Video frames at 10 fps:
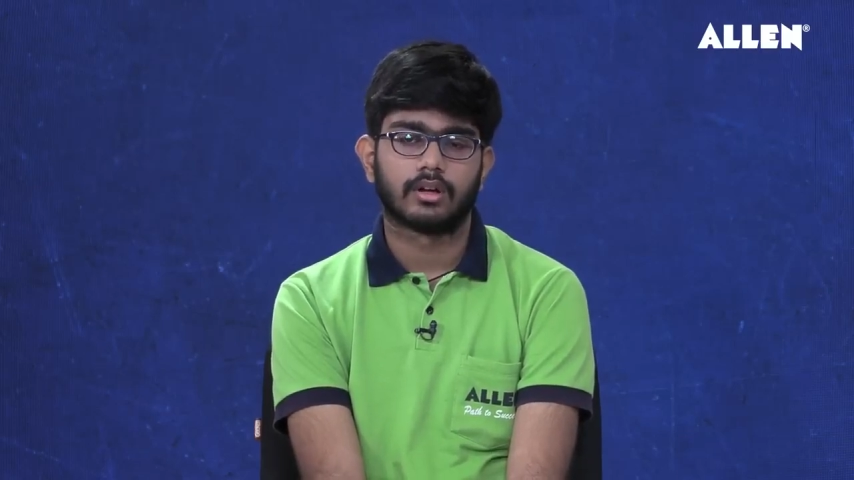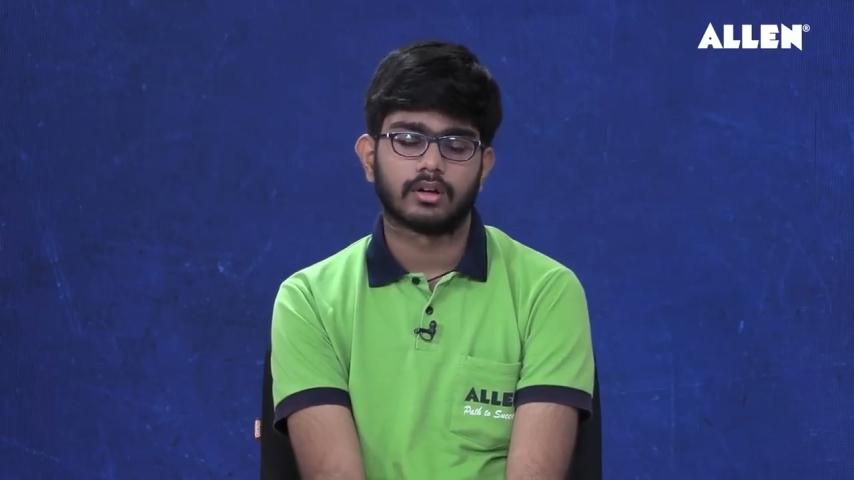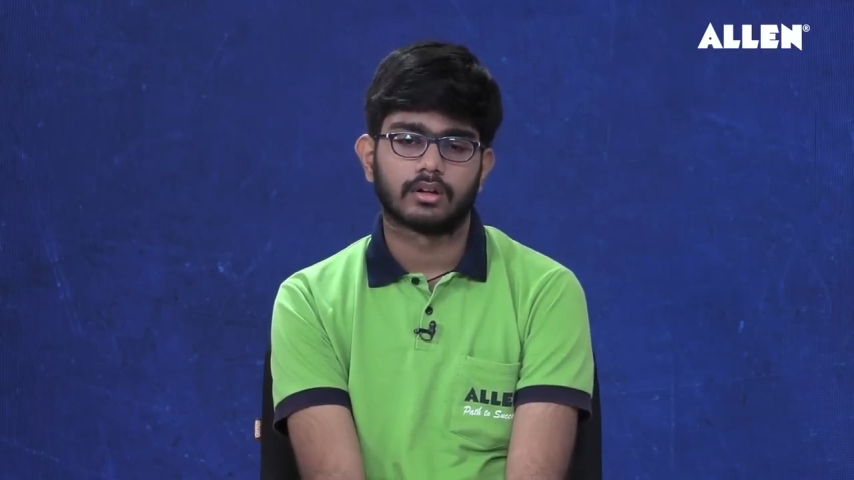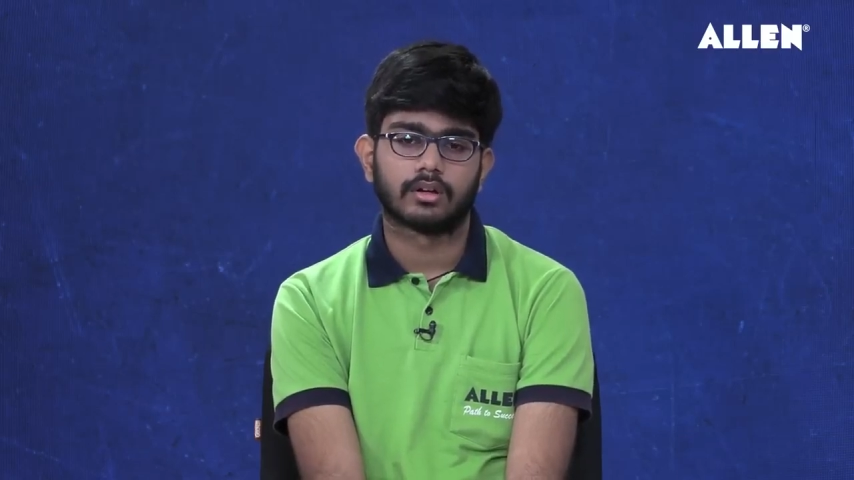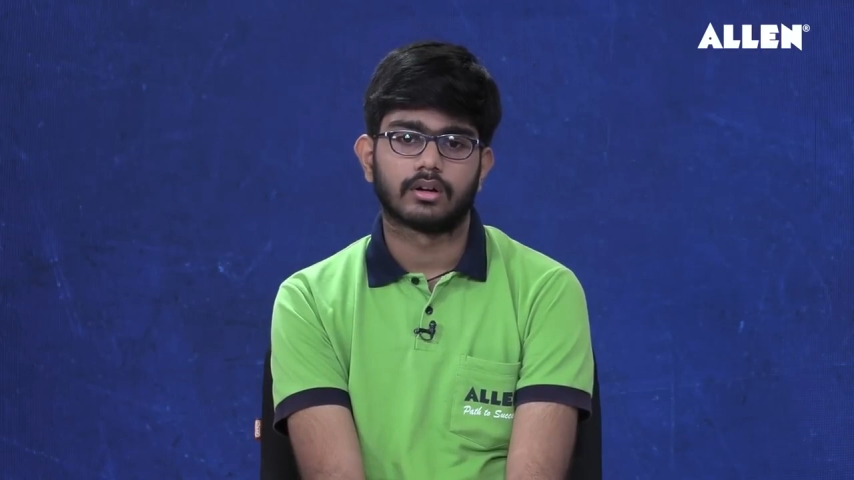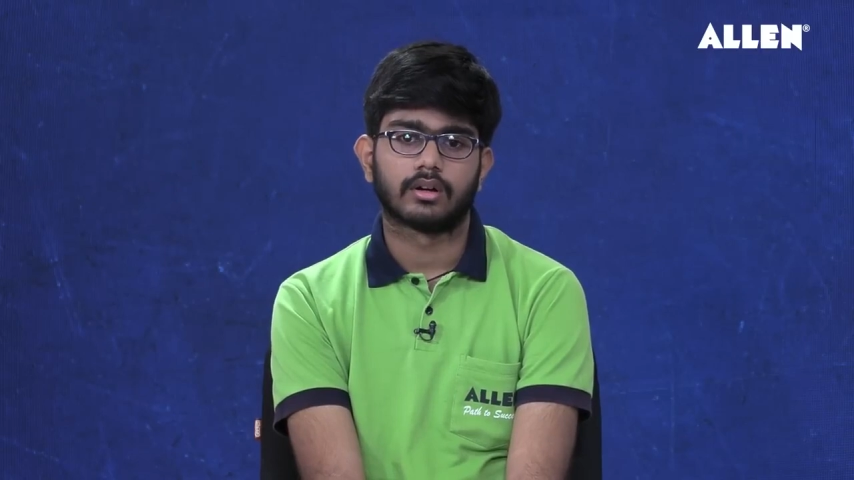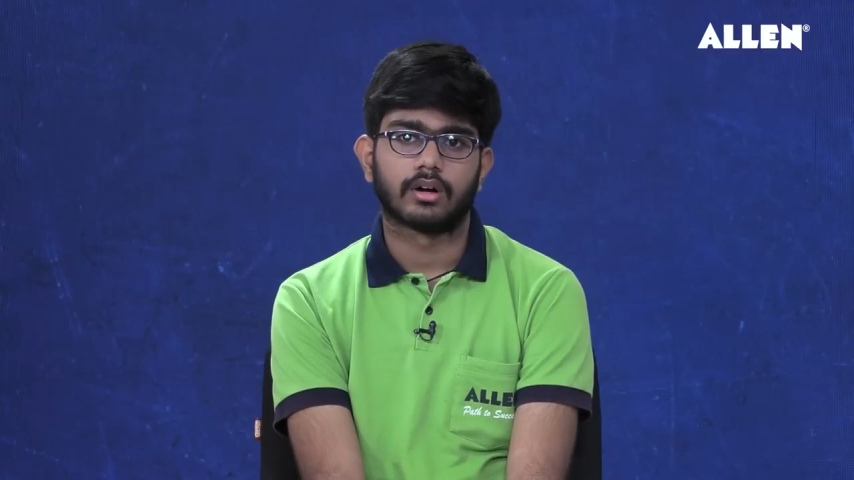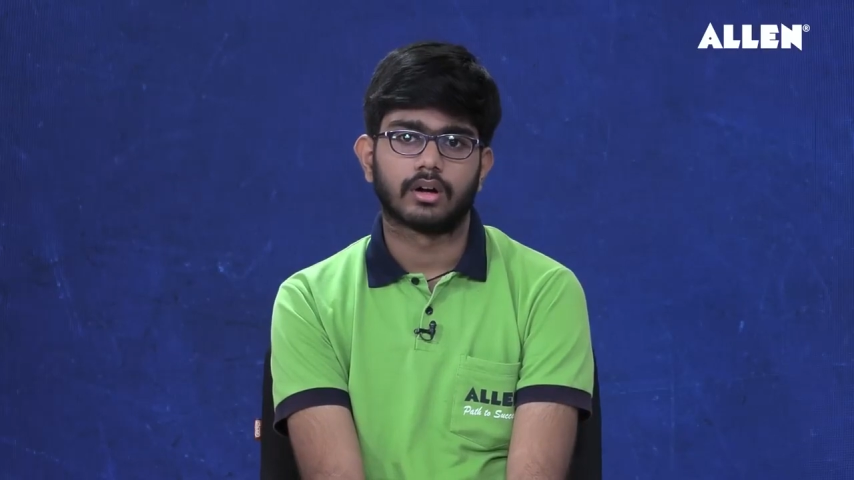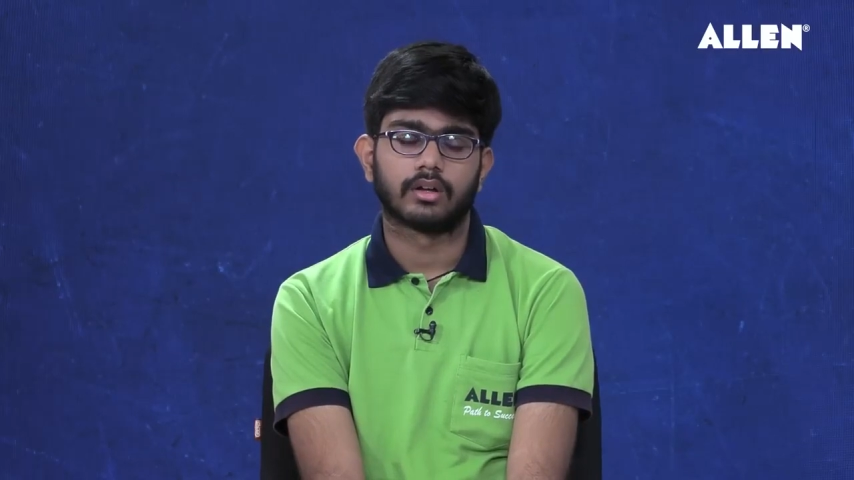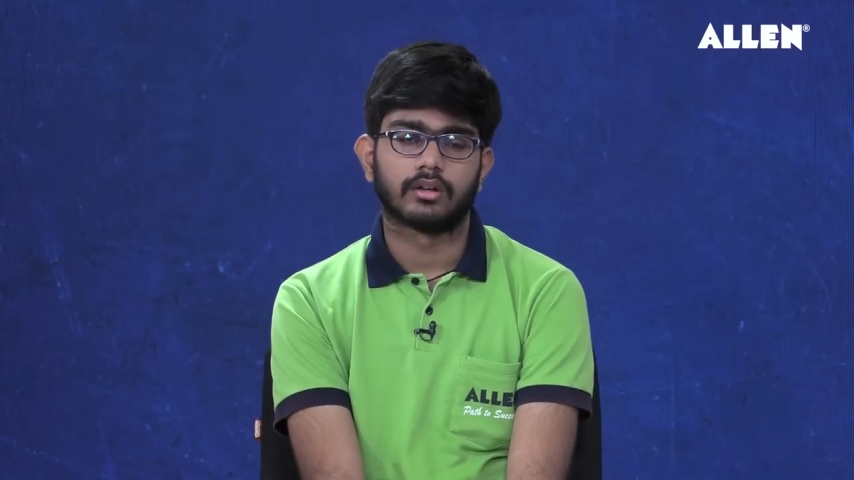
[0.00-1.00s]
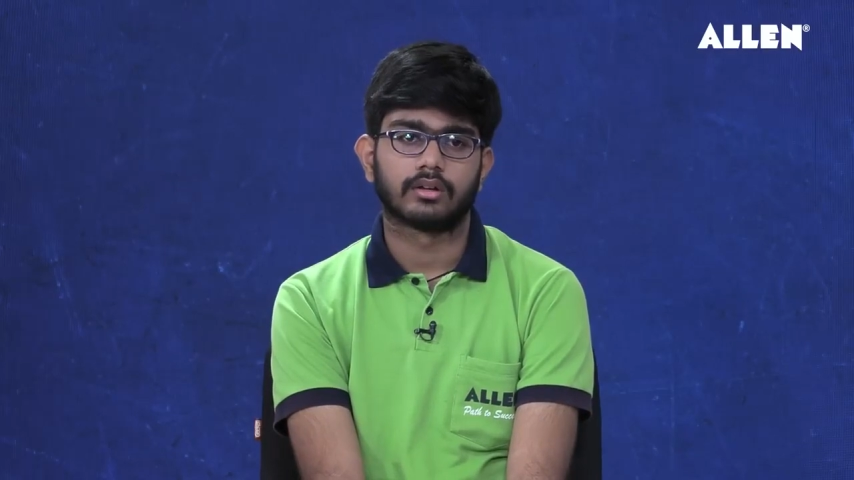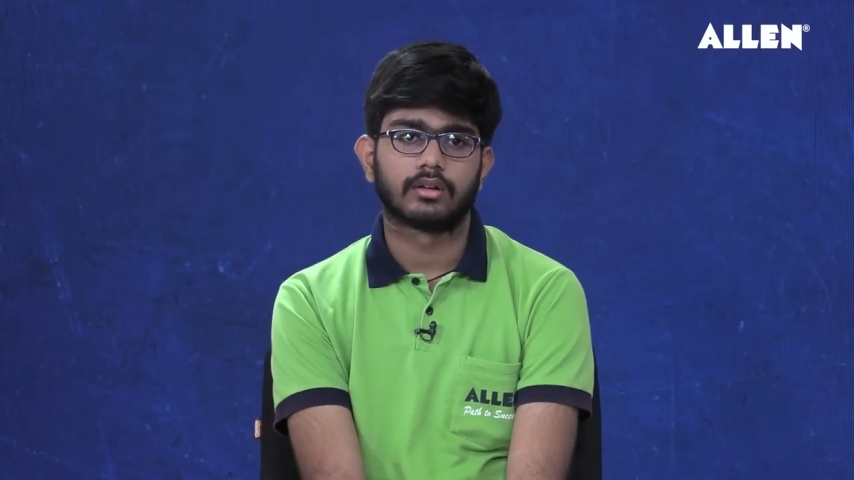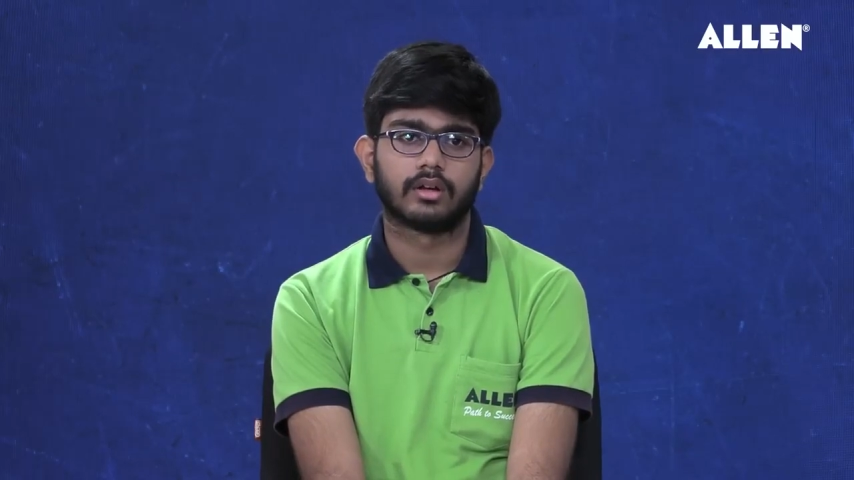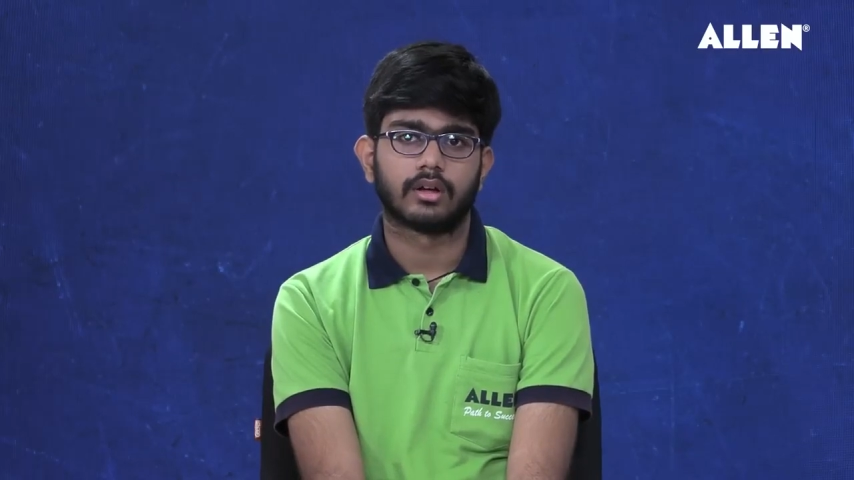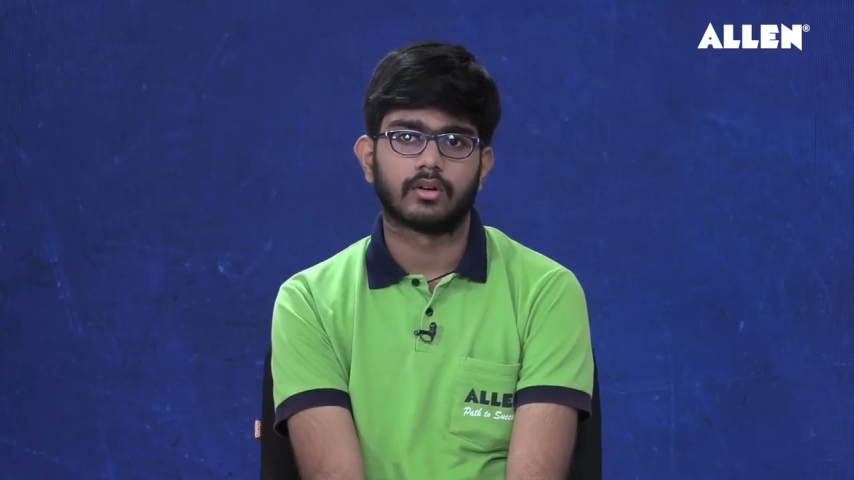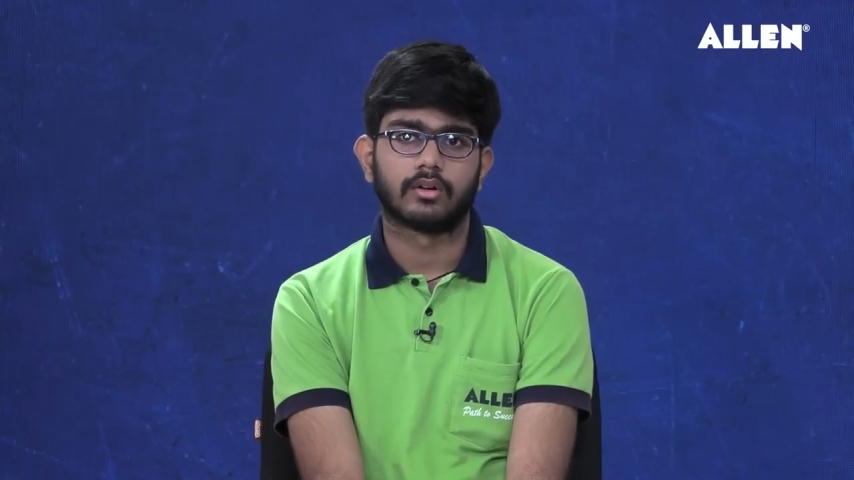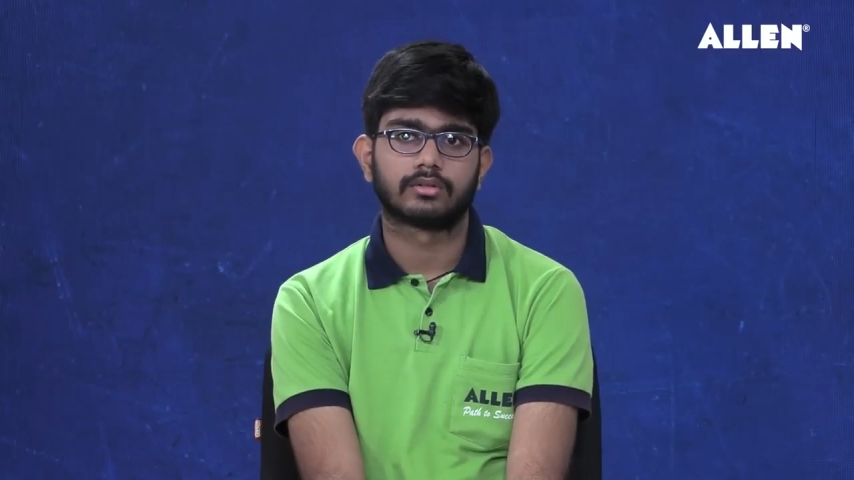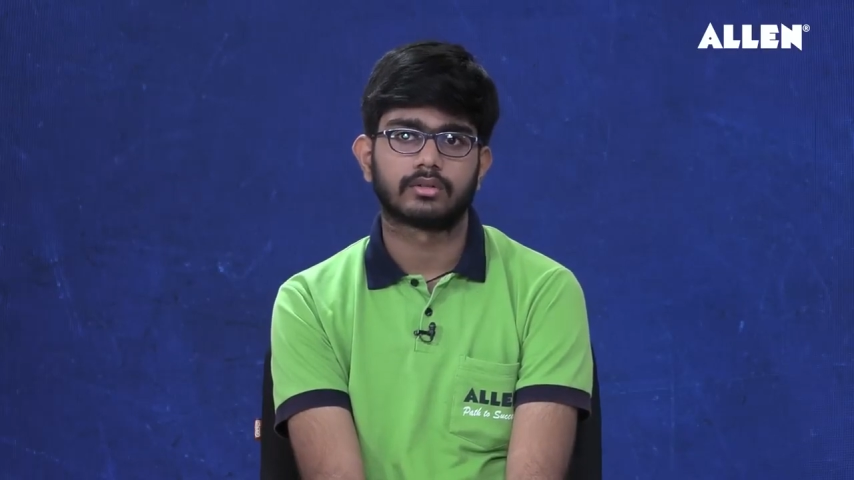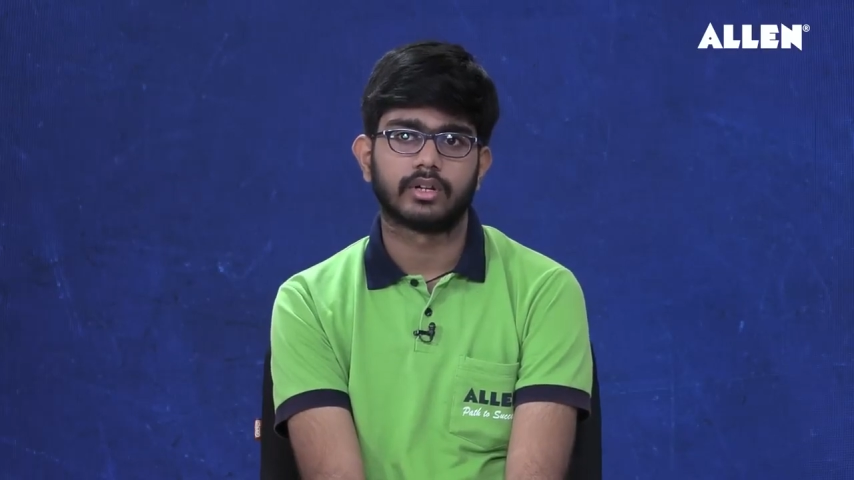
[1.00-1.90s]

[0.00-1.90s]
I also,